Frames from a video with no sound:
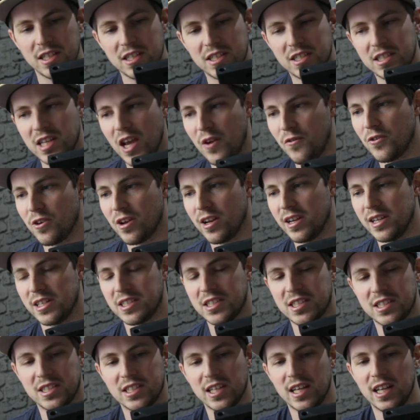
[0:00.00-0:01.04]
is definitely
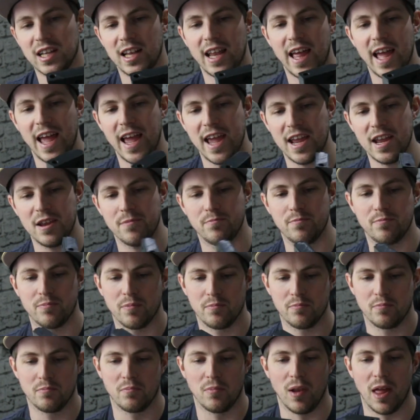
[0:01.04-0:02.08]
still a
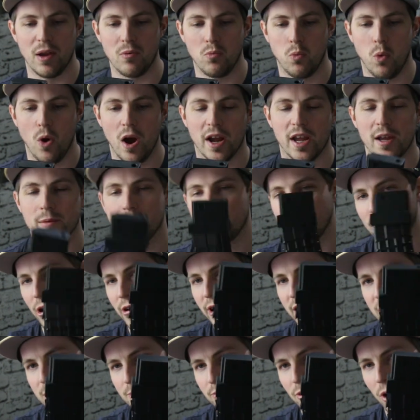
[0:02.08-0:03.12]
like work in
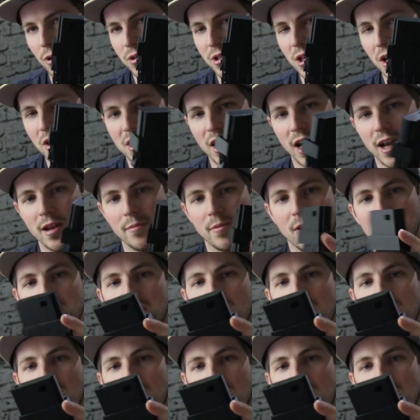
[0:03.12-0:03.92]
progress prototype.